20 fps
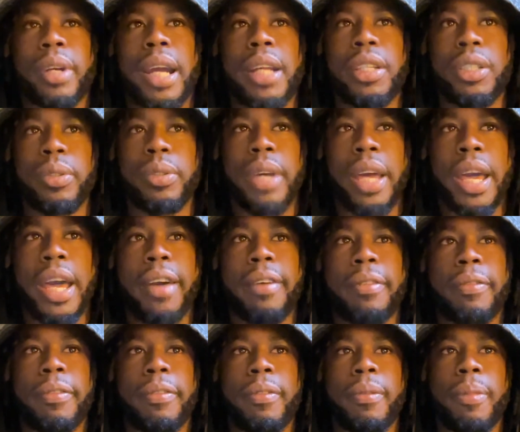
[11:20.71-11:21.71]

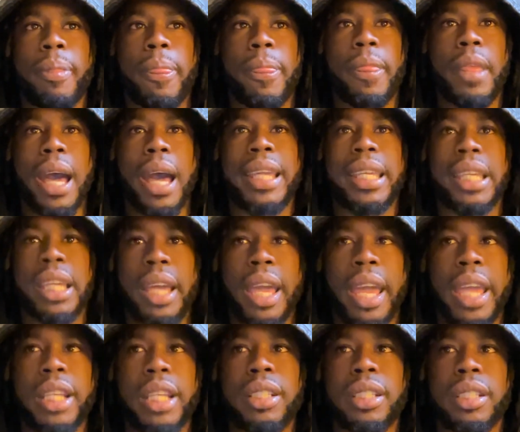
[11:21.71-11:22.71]
I get
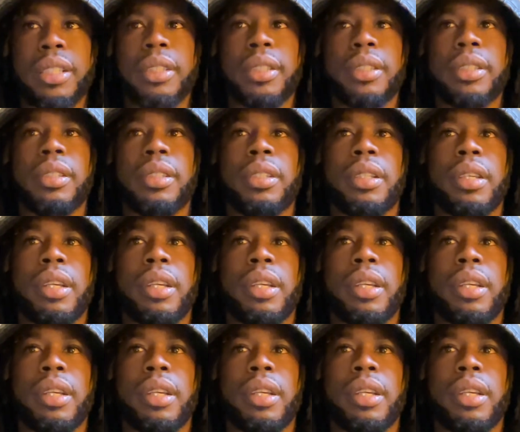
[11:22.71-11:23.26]
anxious.